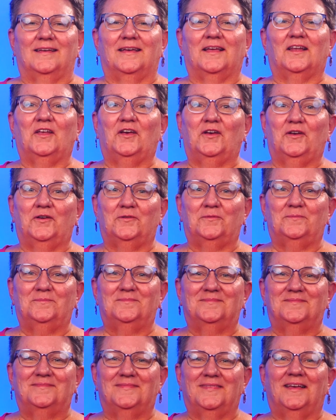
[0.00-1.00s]
Hello.
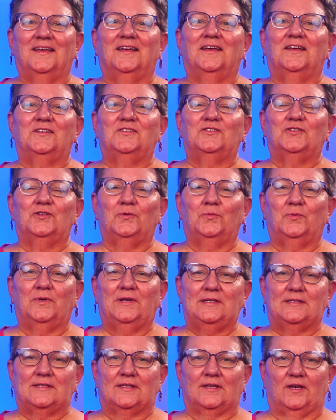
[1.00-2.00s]
Two
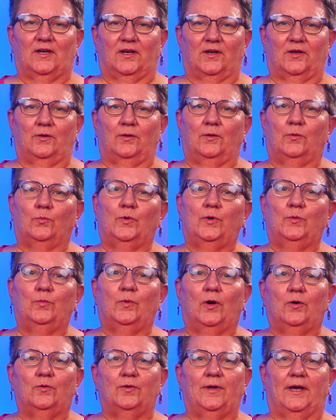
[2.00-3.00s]
weeks ago, we
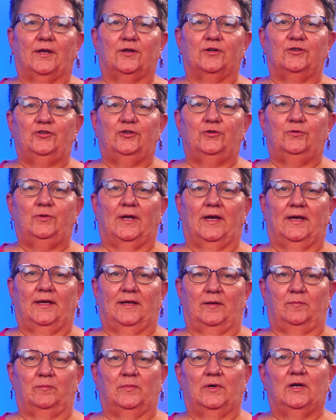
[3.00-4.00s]
rolled out a new
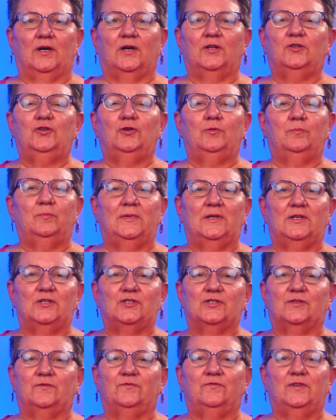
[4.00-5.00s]
name, a new
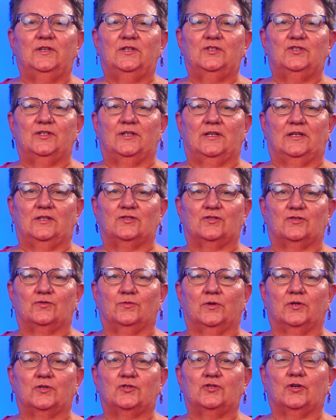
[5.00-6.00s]
mission, vision, and
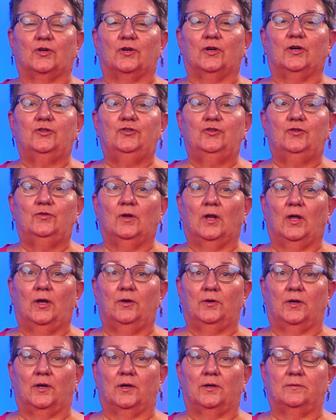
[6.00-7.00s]
structure, a new
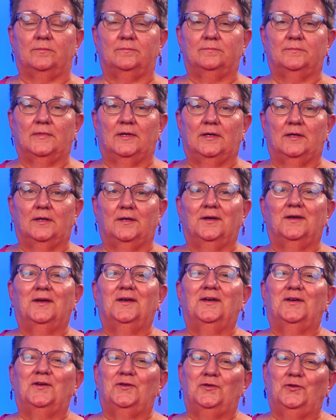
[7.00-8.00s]
logo.
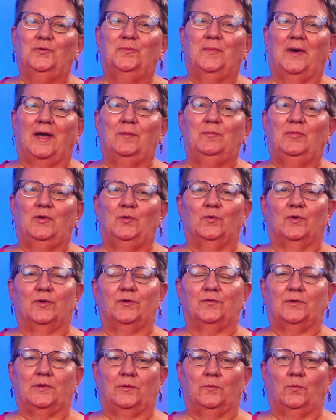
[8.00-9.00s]
You may be
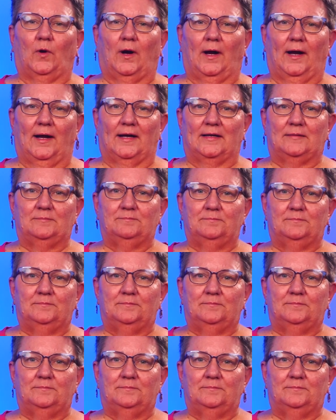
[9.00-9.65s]
wondering why.